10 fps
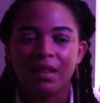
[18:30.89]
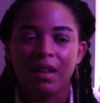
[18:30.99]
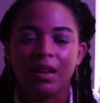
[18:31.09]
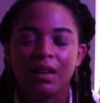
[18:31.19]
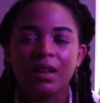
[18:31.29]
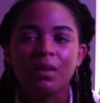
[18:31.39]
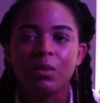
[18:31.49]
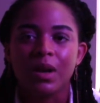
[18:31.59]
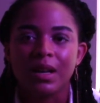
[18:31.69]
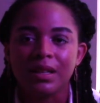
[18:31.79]
that he
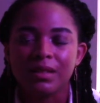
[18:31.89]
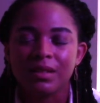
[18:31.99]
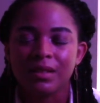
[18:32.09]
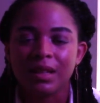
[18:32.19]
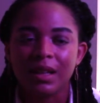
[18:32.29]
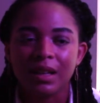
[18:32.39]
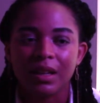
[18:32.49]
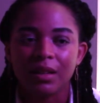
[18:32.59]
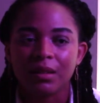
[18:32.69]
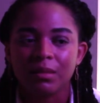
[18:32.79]
was
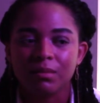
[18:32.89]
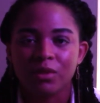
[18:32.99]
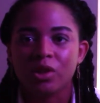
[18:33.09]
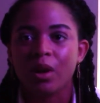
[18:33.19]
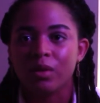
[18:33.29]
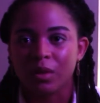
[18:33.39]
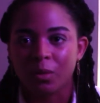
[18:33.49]
the chosen